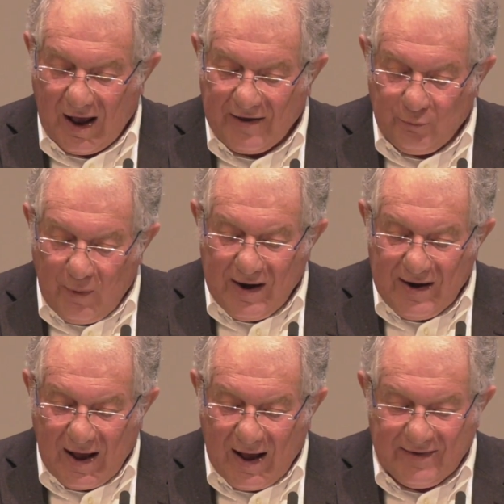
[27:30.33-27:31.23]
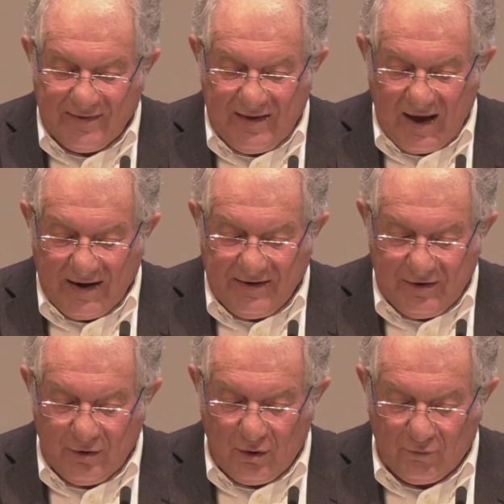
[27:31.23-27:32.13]
as well as the
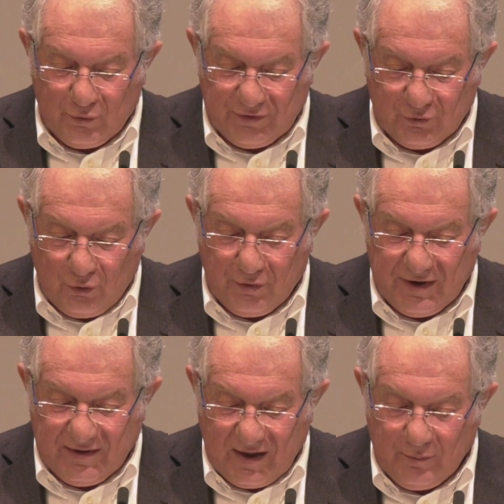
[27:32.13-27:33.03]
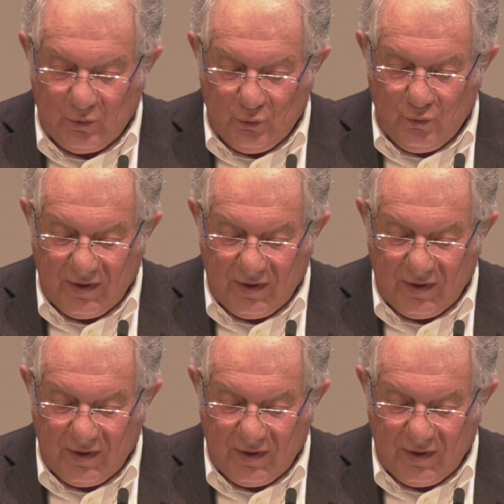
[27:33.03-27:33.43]
ideal of restoring them to